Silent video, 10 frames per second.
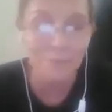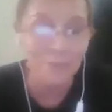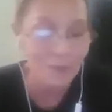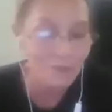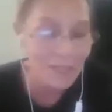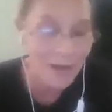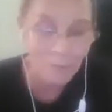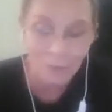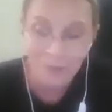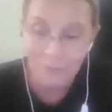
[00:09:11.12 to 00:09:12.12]
of time
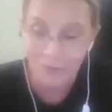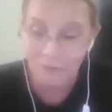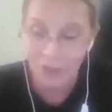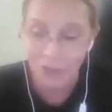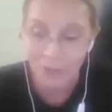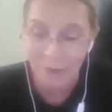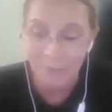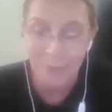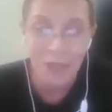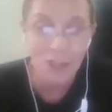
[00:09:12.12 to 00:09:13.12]
because I'm refreshing my
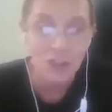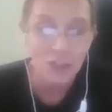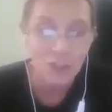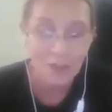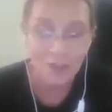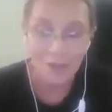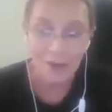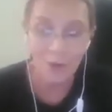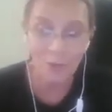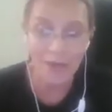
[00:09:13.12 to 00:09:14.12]
page.
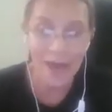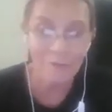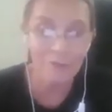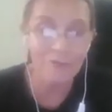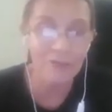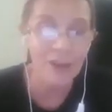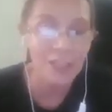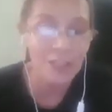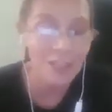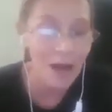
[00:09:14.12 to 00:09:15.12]
Okay, I've
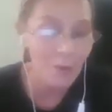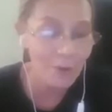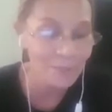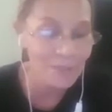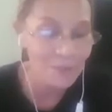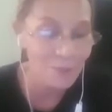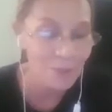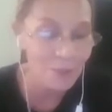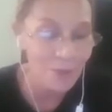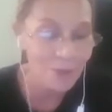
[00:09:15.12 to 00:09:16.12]
refreshed. Now let me see what's
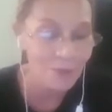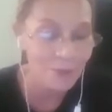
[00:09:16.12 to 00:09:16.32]
going on.